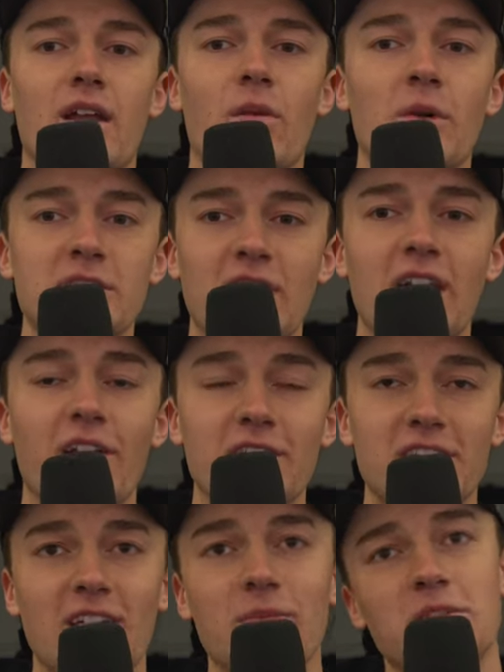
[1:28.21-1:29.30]
almost any other
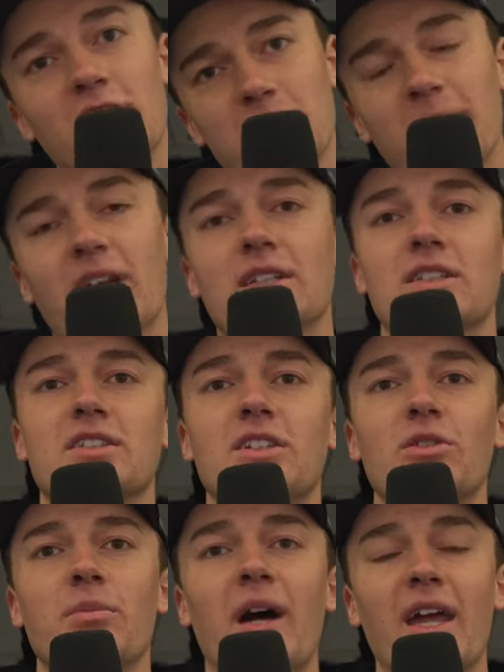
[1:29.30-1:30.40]
team just because it's a
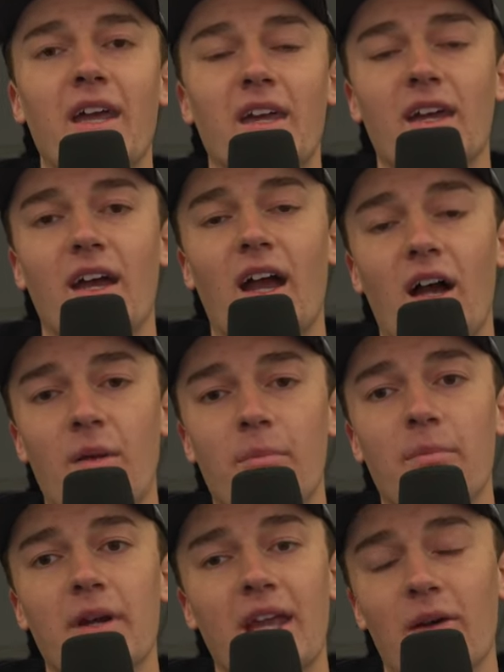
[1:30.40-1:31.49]
new bike.
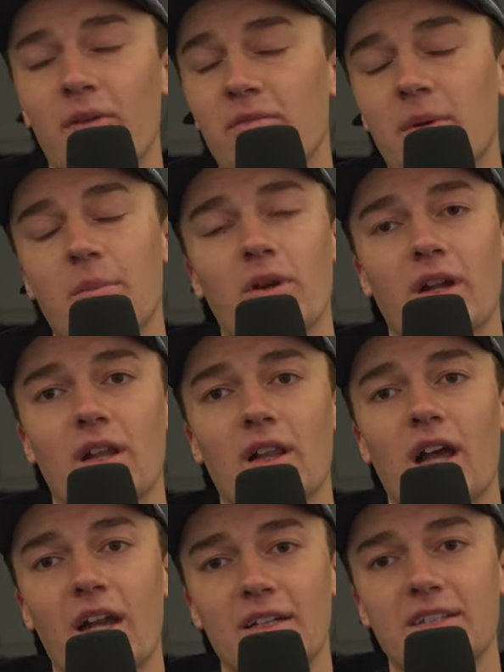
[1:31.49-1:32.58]
But yeah, we've been putting a
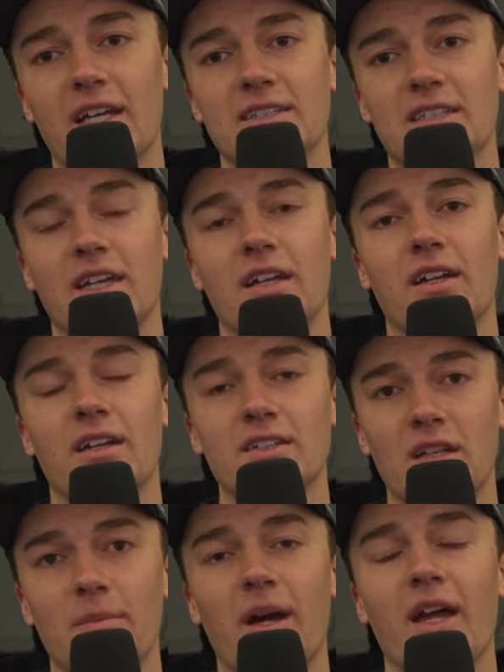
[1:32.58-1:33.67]
lot of testing in
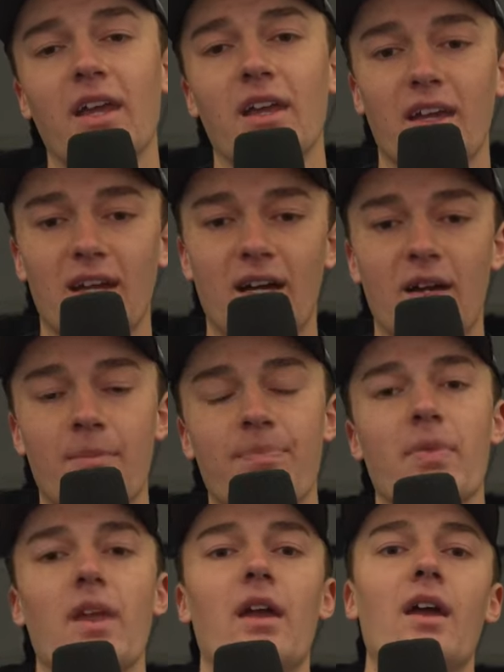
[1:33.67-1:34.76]
to the bike.
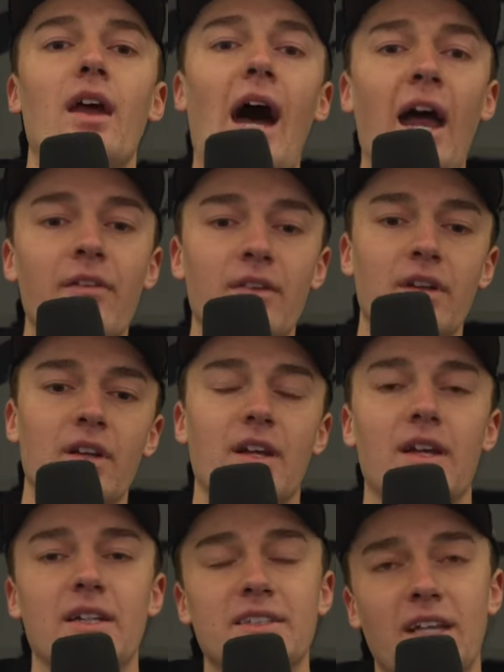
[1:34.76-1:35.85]
Ivan
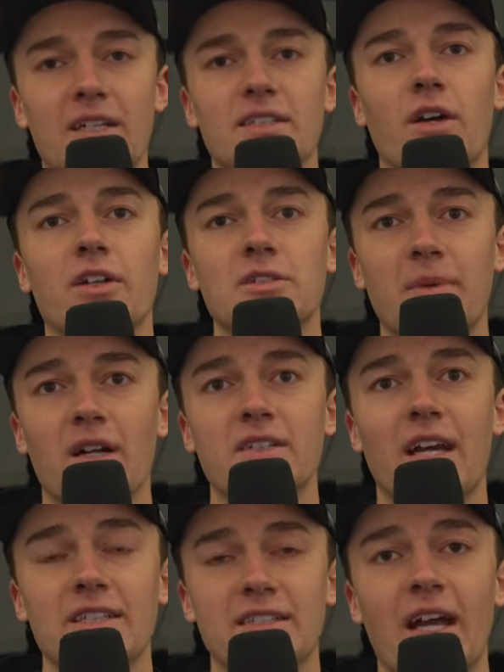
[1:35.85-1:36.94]
Tedesco, he's been our
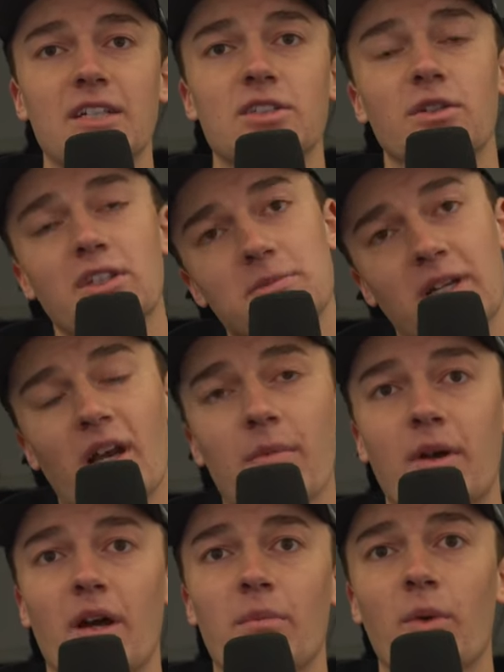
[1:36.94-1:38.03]
test guy, so he's been
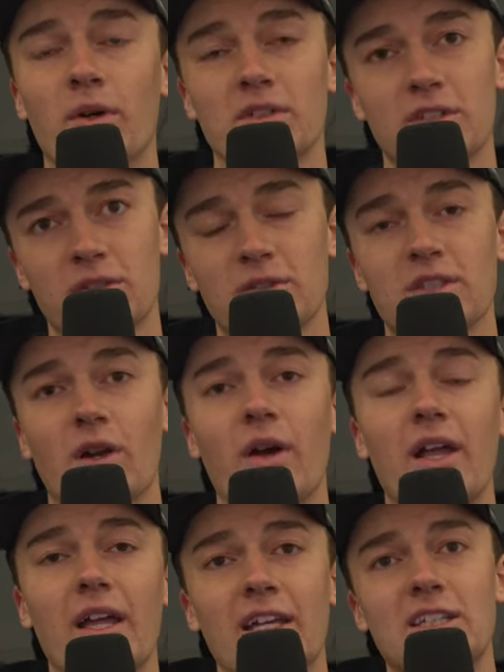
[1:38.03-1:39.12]
coming up more too. So
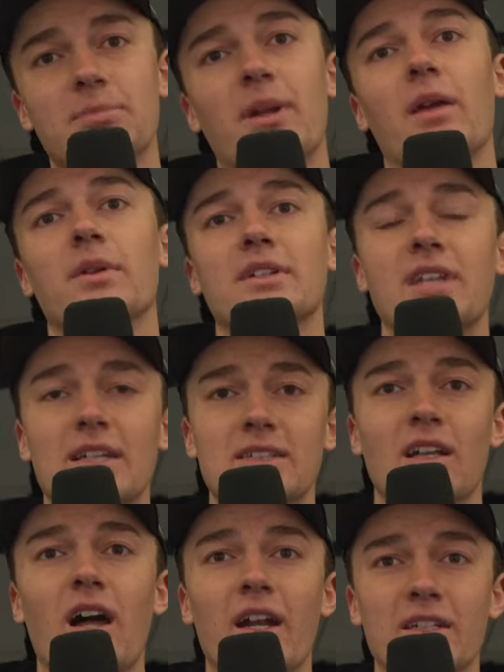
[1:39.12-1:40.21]
he's been able to test a
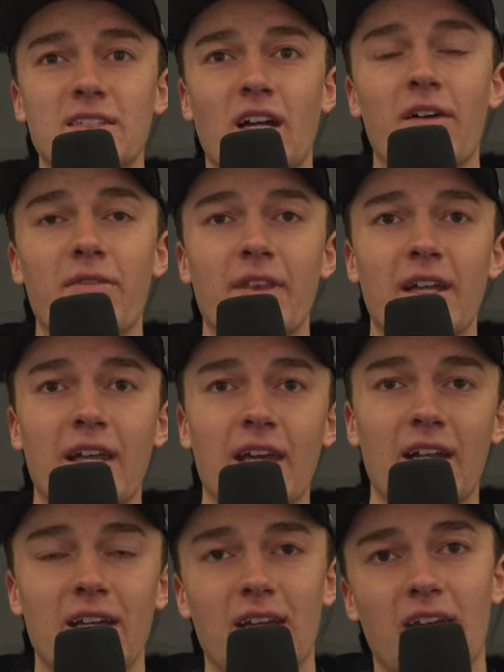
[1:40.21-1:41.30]
lot of stuff and then get,
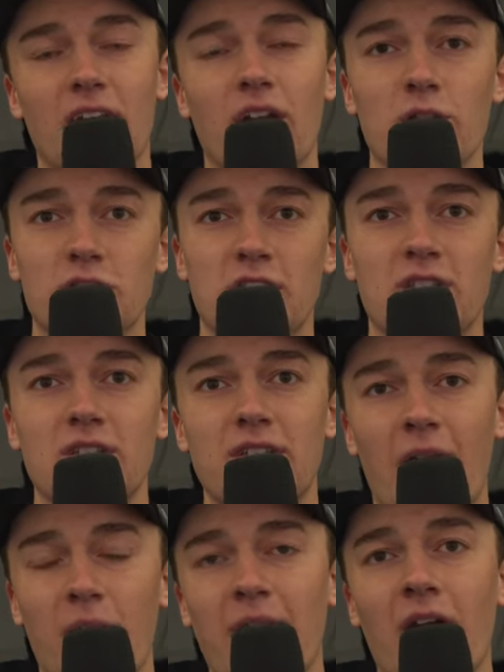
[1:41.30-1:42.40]
you know, just
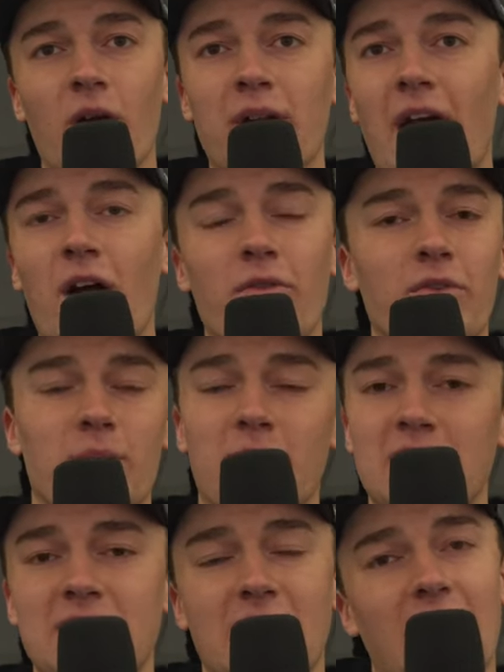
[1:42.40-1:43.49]
narrow it down from,
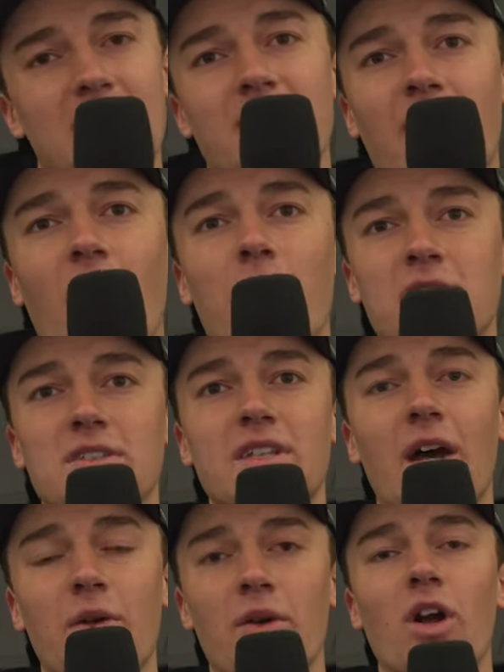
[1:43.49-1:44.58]
let's say, like 10 options
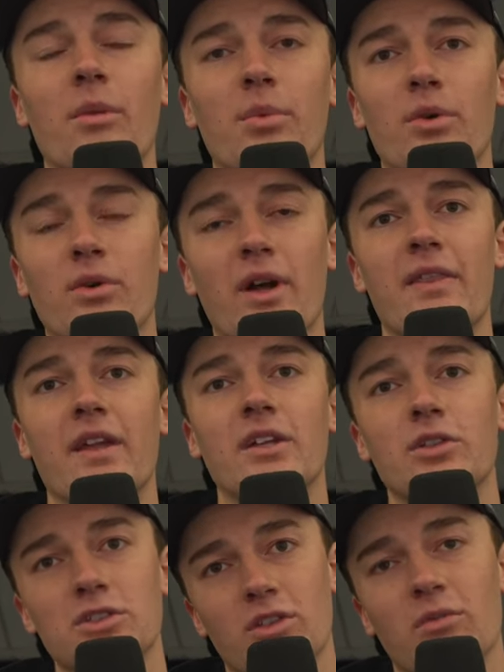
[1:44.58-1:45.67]
down to a couple. And then
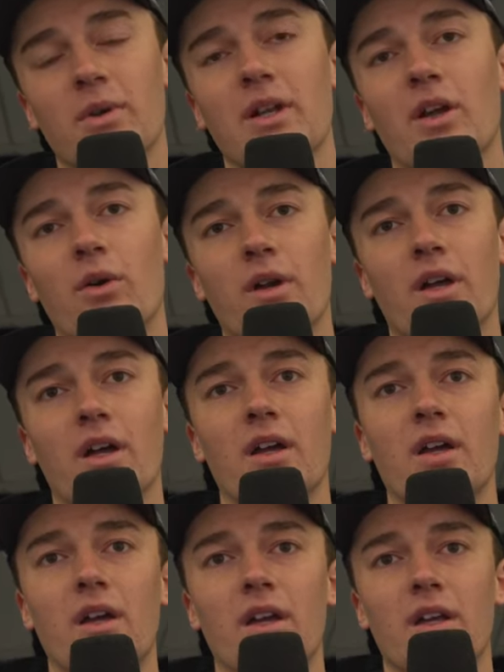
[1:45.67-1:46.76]
usually we've been going
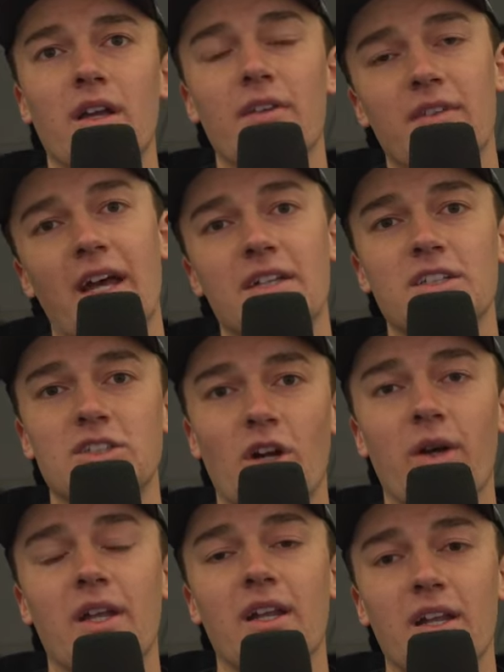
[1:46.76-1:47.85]
giving that to
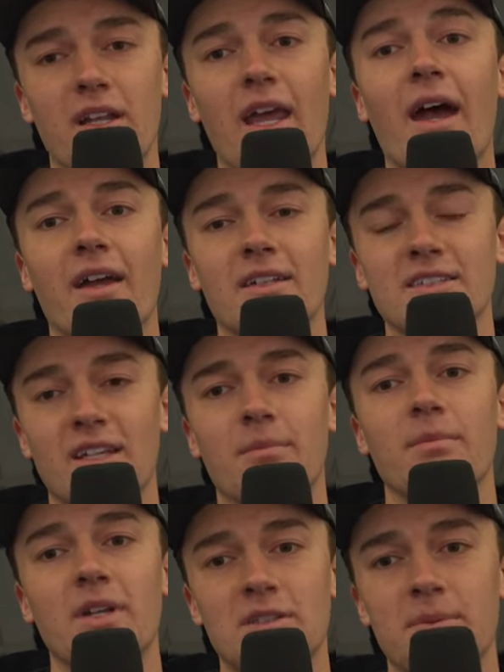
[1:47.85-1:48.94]
Joey. And yeah, it's
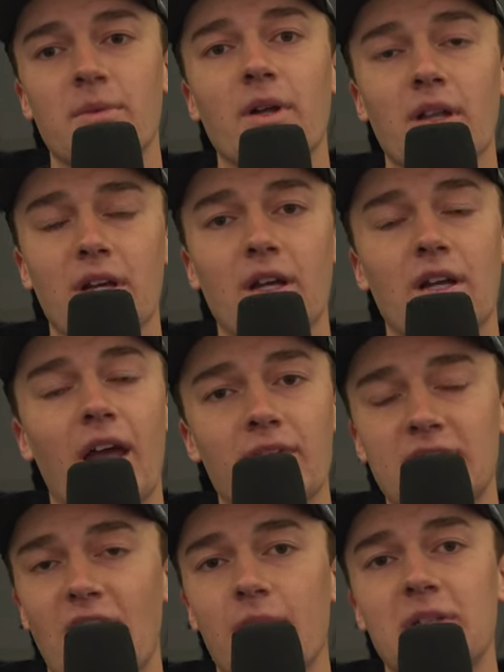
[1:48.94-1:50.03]
been really good.
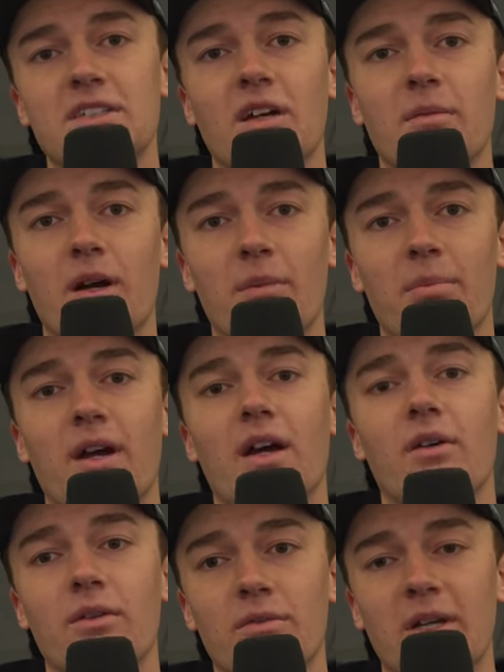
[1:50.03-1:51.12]
Every time he's come up,
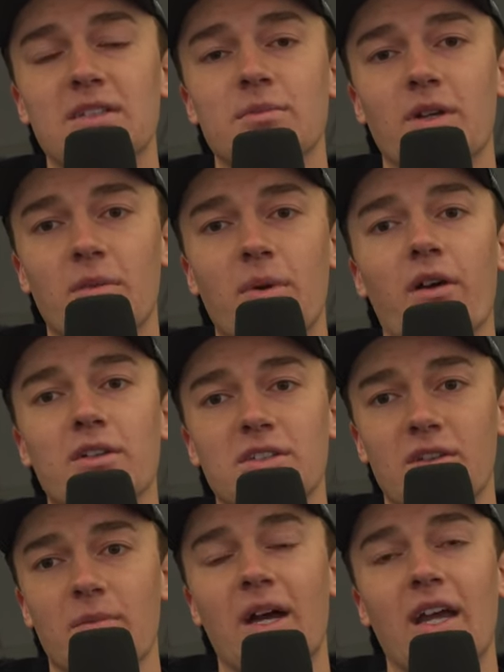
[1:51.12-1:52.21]
we've made some good progress
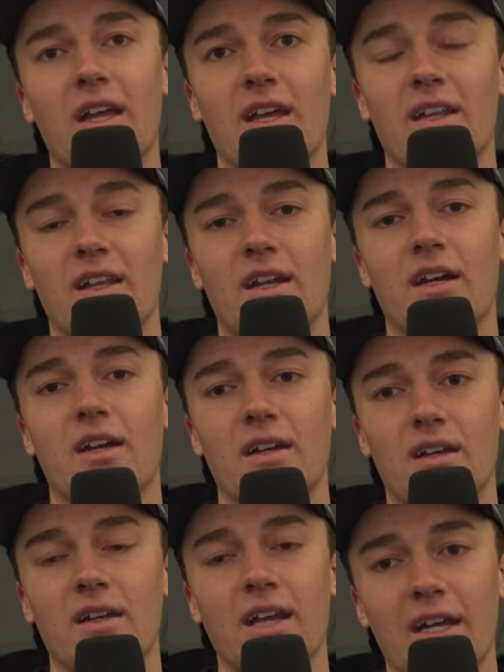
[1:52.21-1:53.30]
with the bike. And then
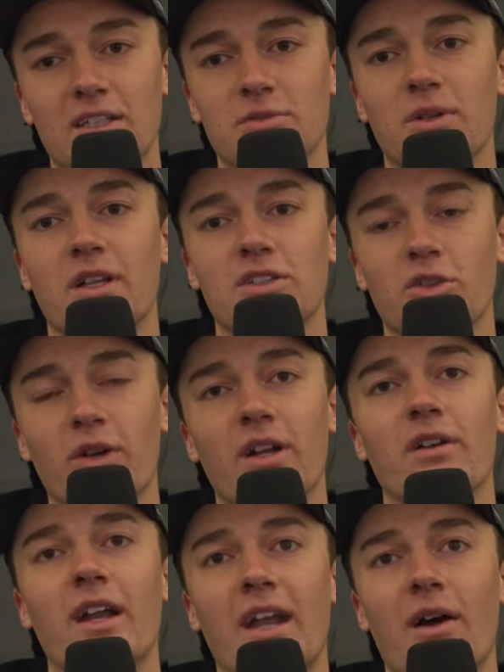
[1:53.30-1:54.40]
yeah, he's really enjoying it
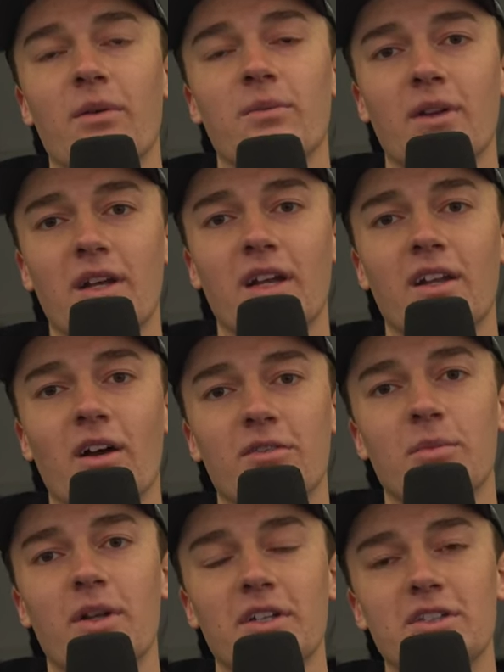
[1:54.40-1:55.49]
right now, really getting
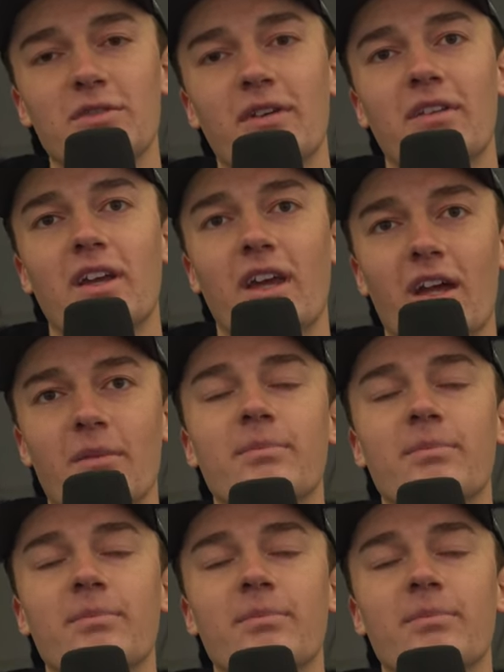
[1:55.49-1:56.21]
comfortable on the 250 again.